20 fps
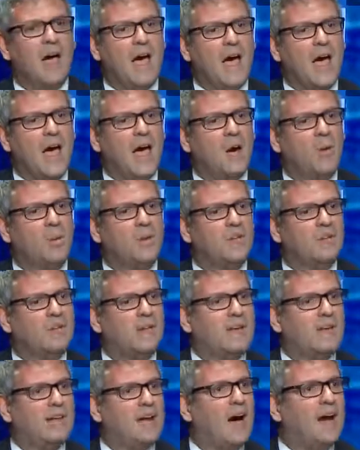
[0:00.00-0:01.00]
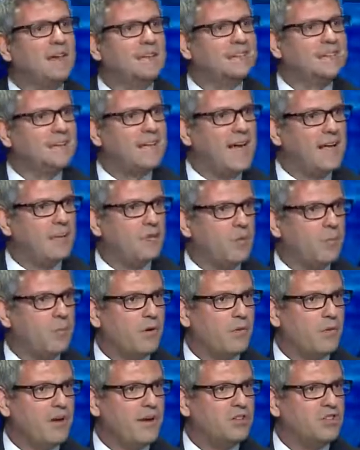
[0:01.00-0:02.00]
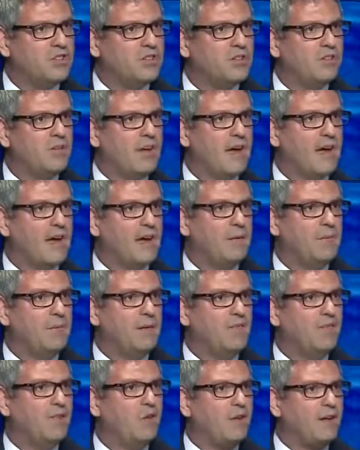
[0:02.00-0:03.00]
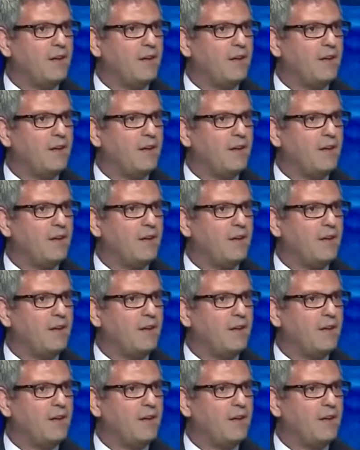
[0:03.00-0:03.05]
uh, with the Cast Lead operation. Uh, before